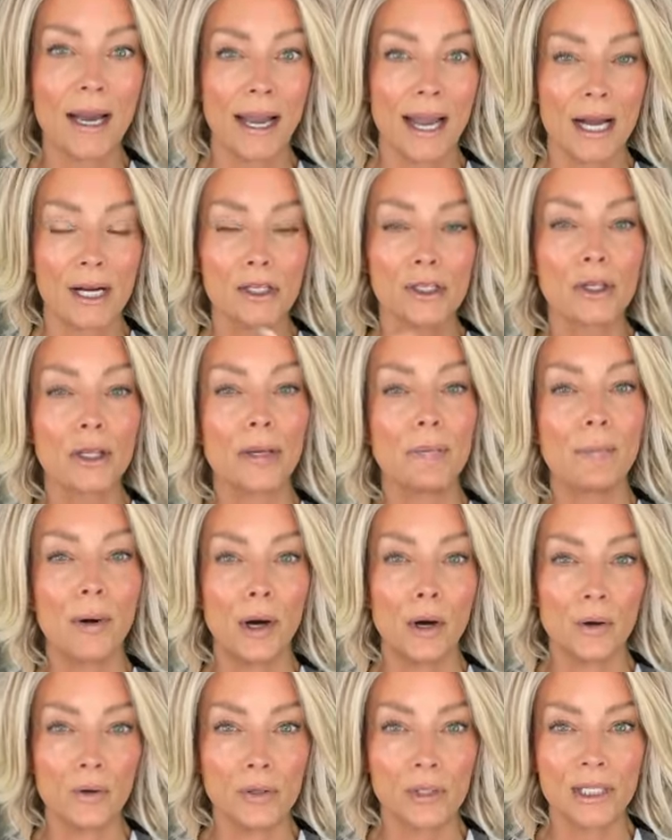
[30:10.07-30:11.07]
I actually
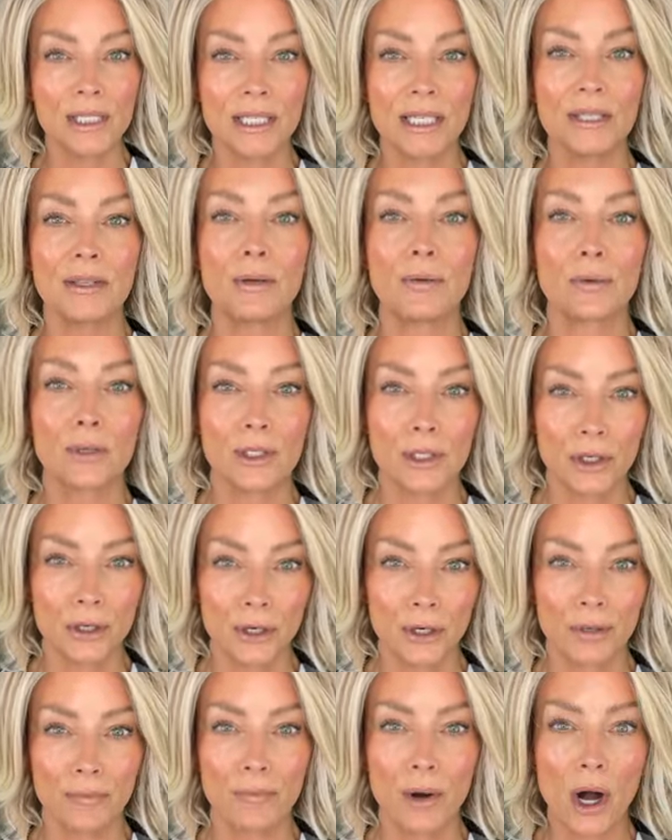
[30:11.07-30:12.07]
posted the
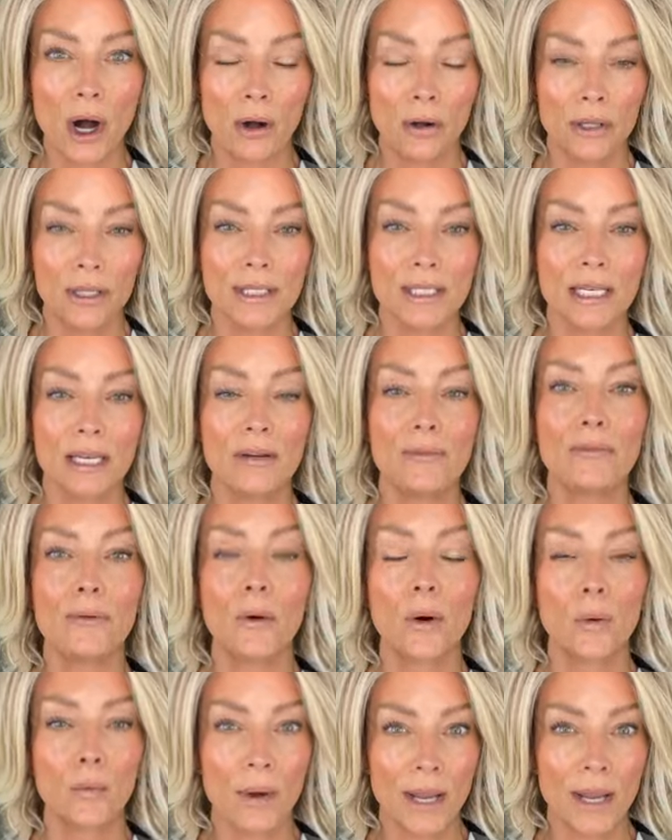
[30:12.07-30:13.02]
return policy for